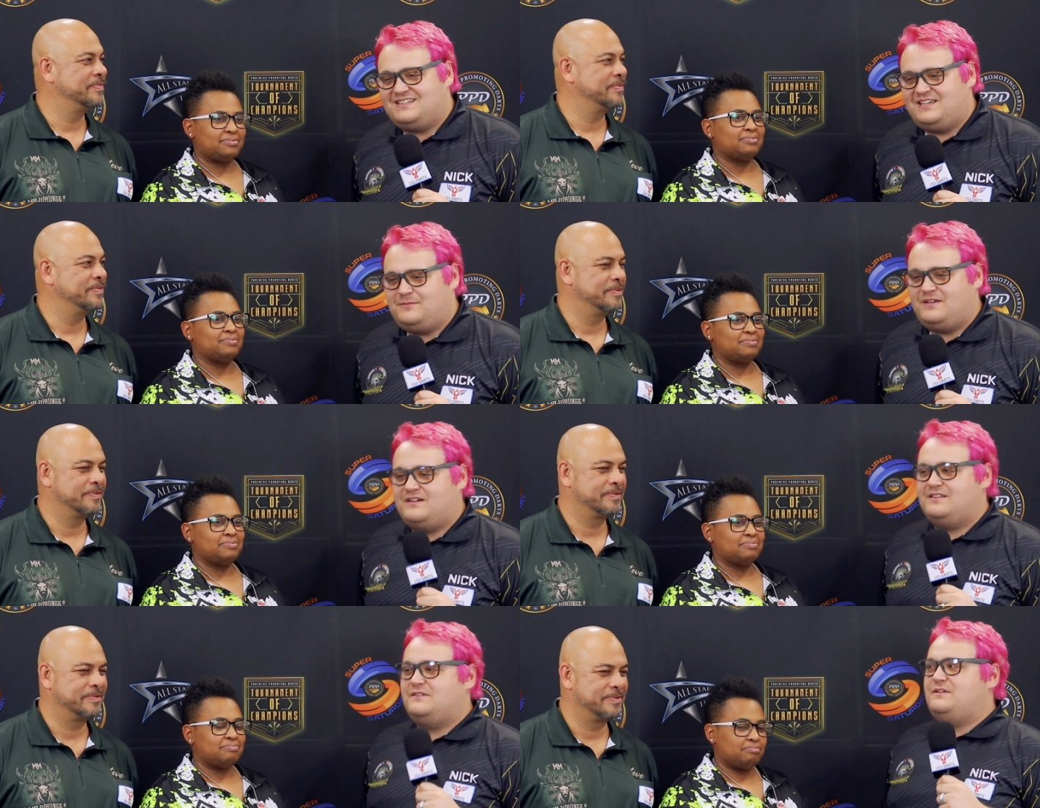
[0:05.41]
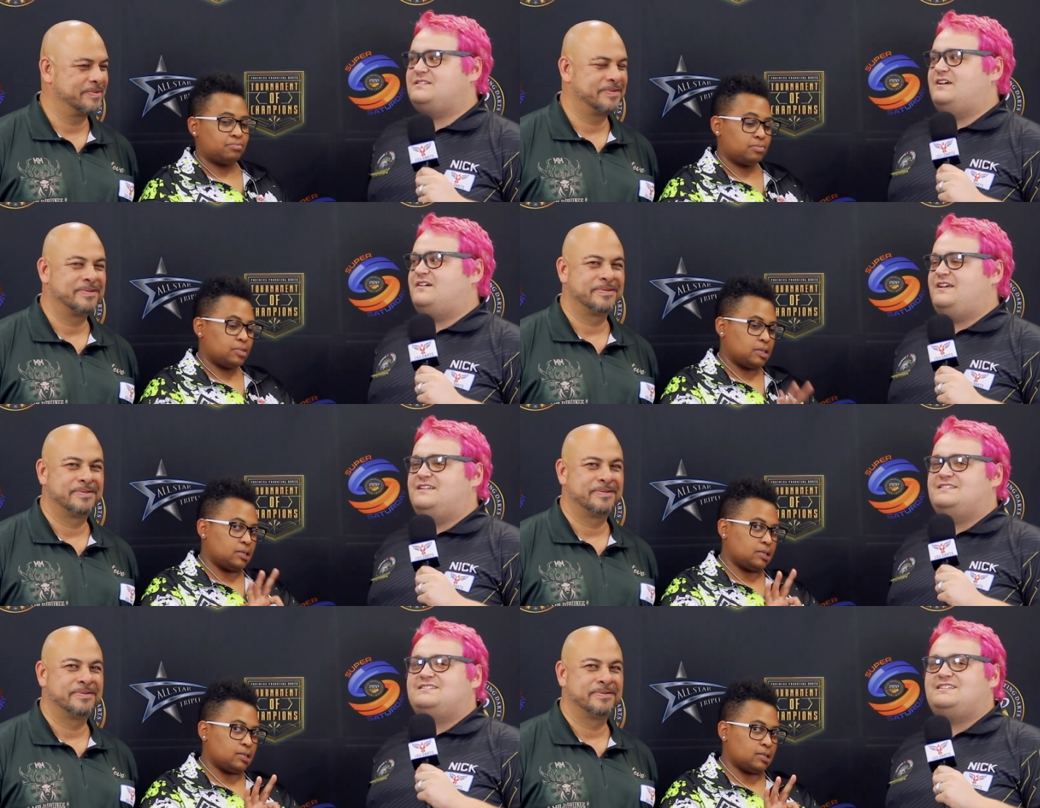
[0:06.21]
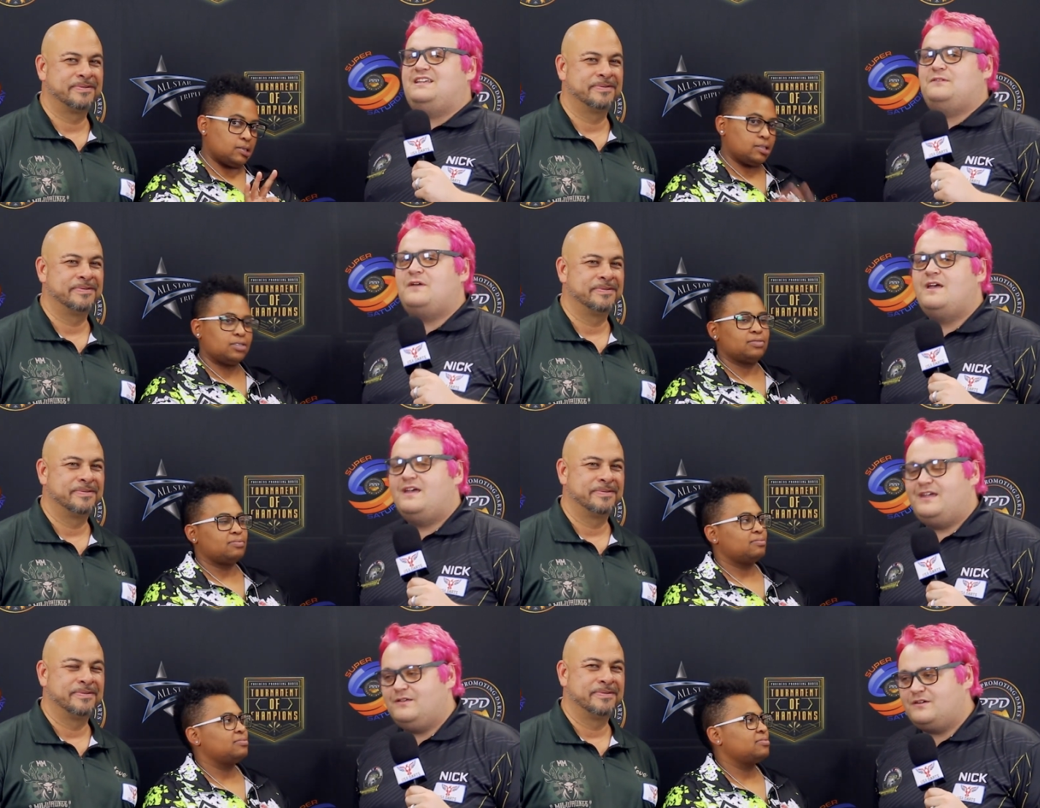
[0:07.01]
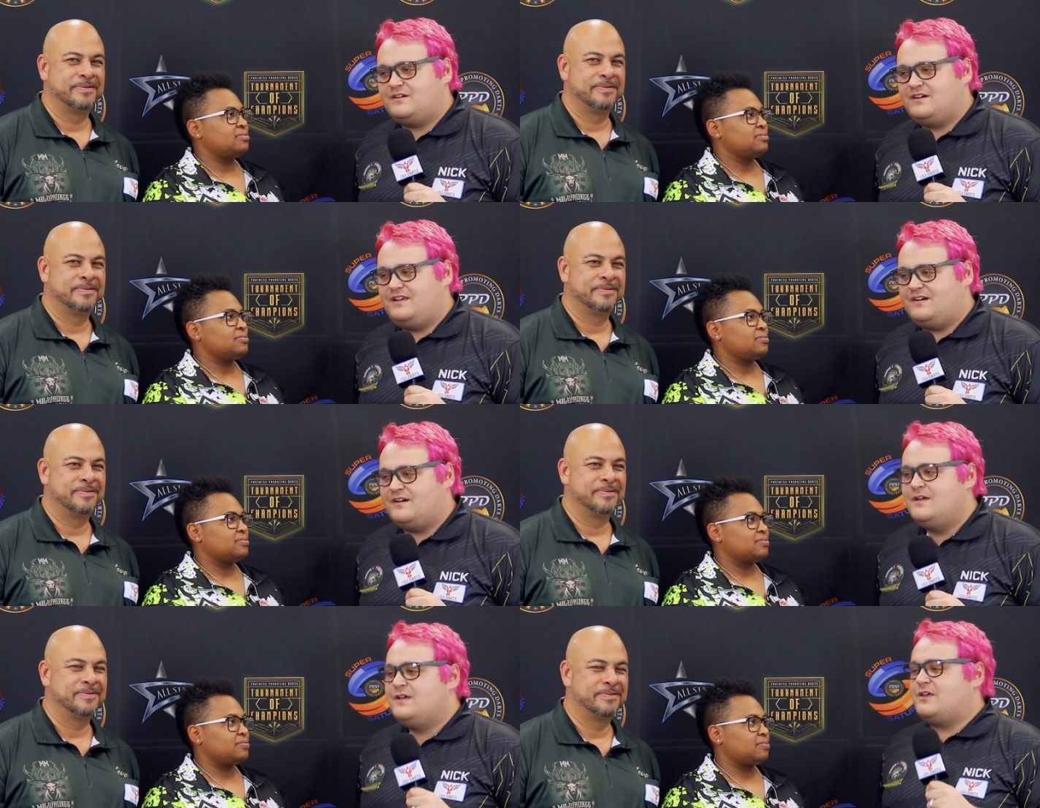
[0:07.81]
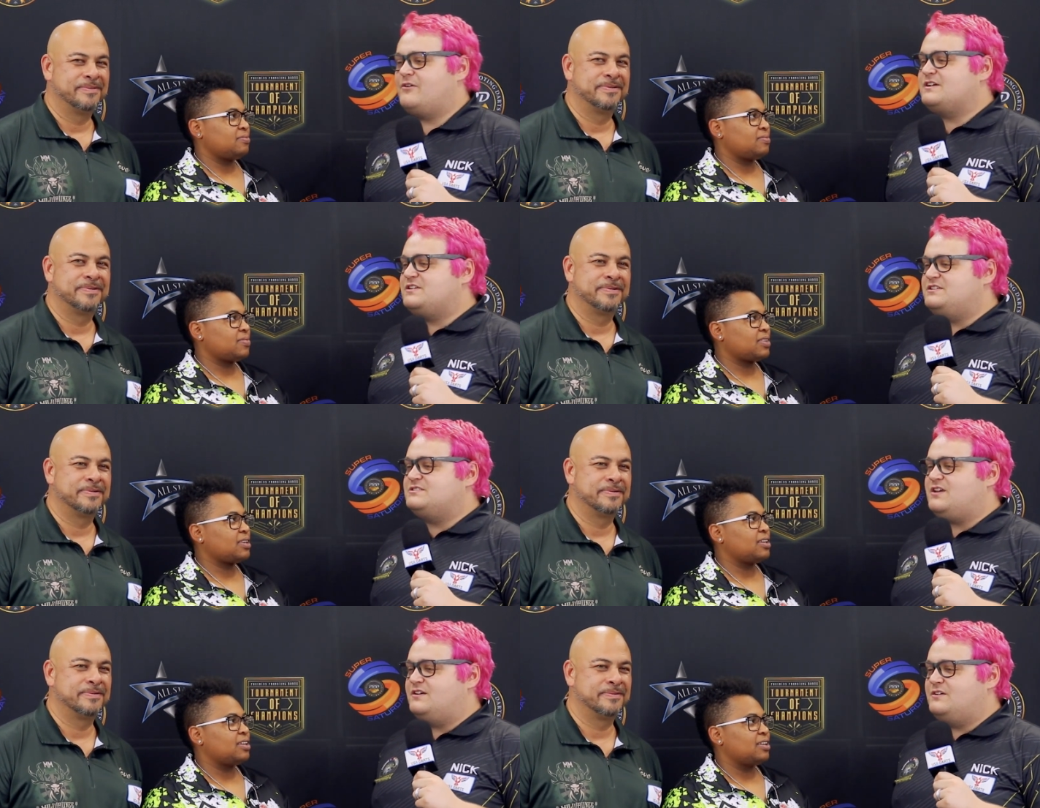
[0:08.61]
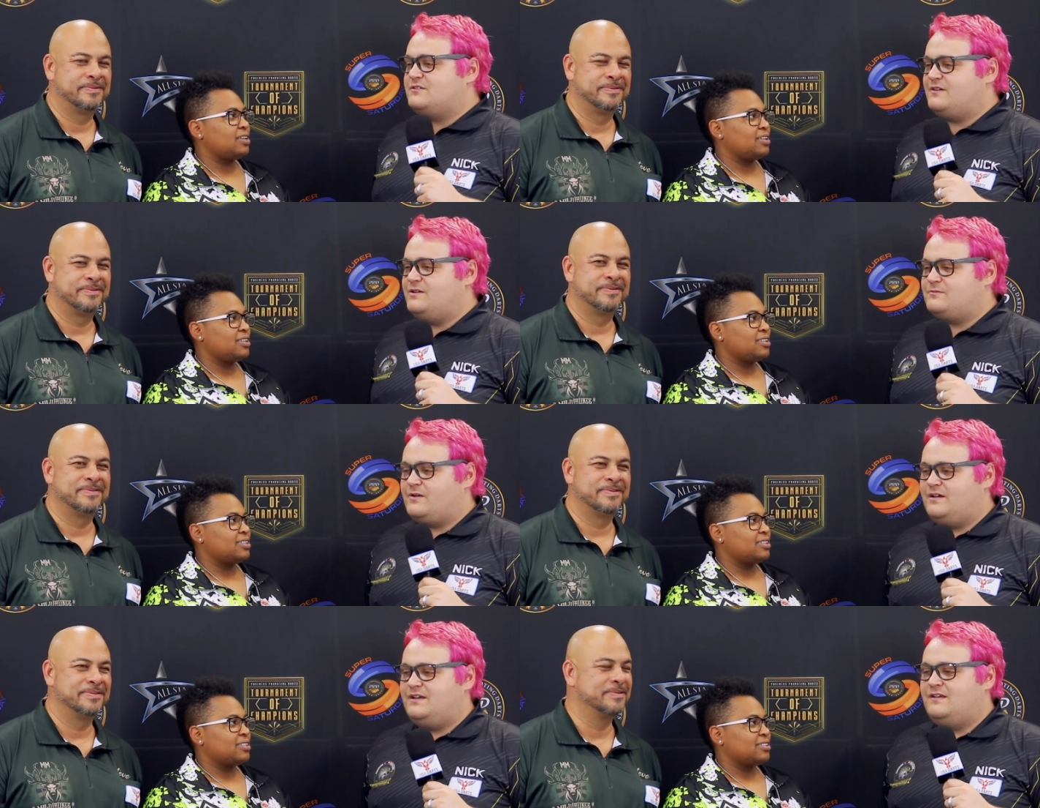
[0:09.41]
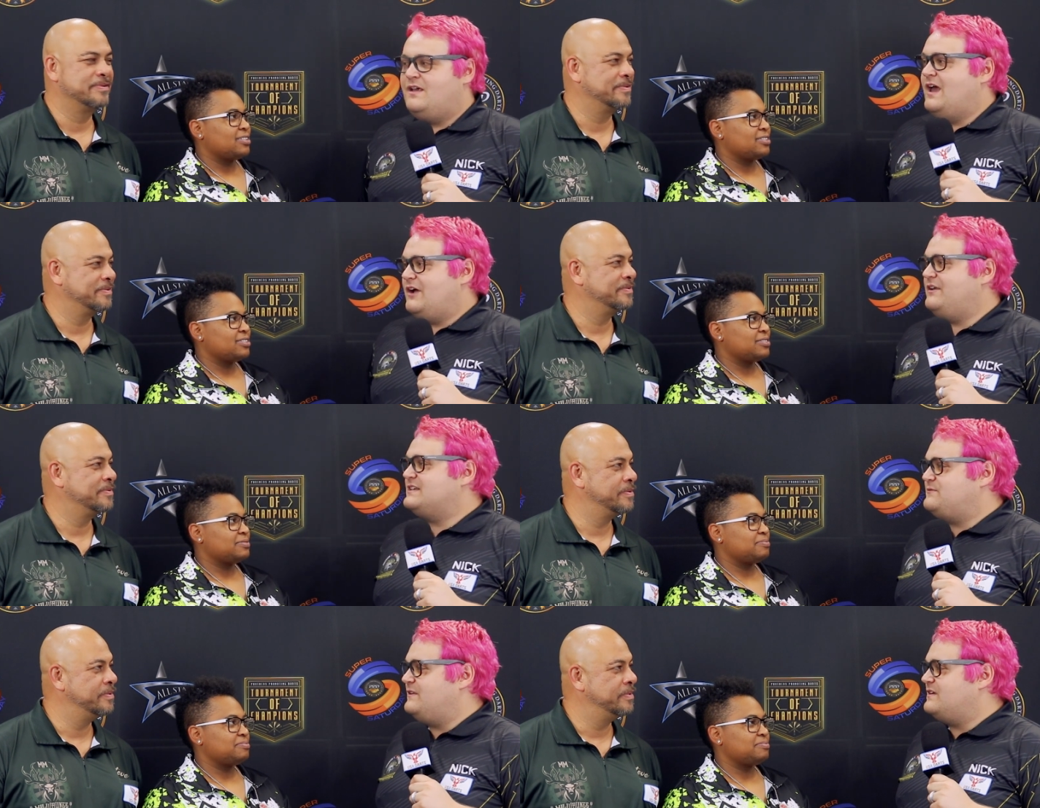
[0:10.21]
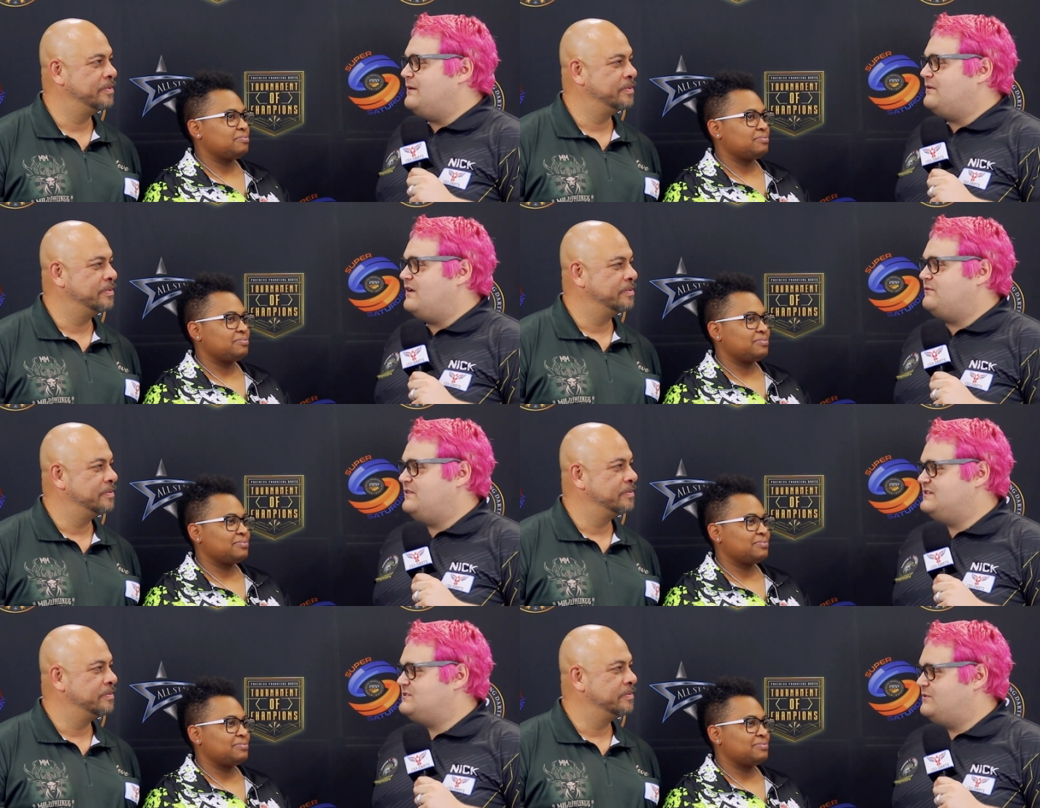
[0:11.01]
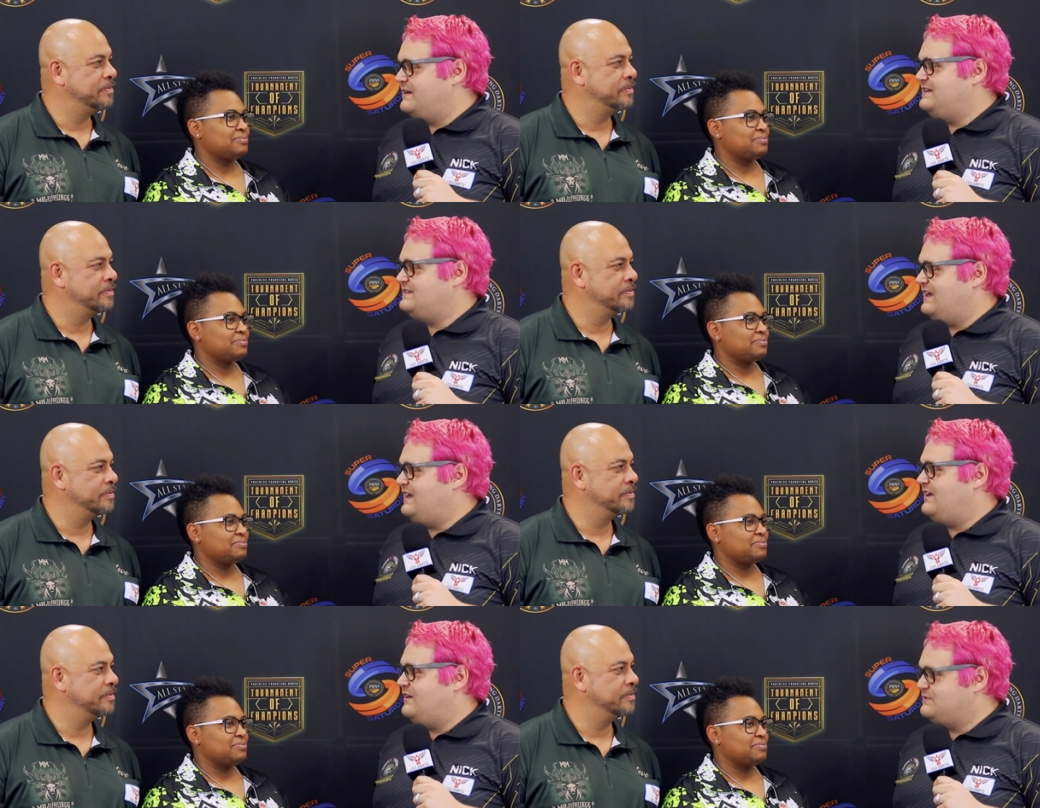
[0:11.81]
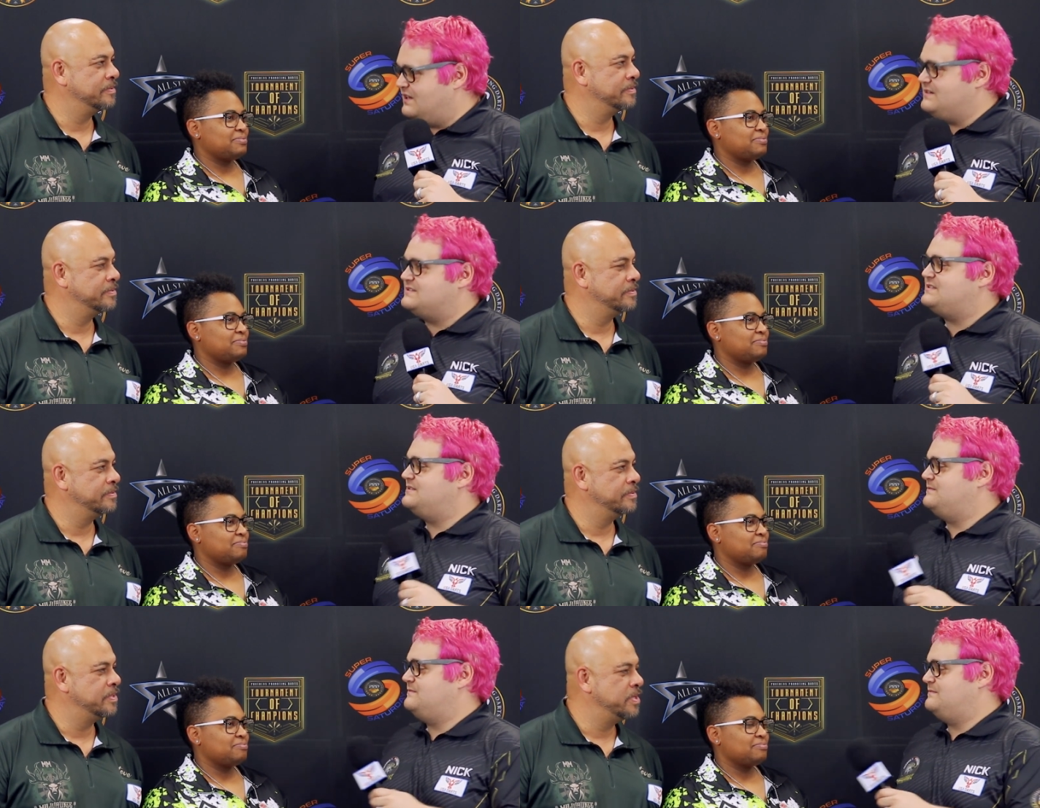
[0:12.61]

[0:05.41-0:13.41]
Speaker 1: team here, Olivia Terry and Steve Hilger here. Congratulations on your great run, and how are you guys feeling coming off this great day of darts?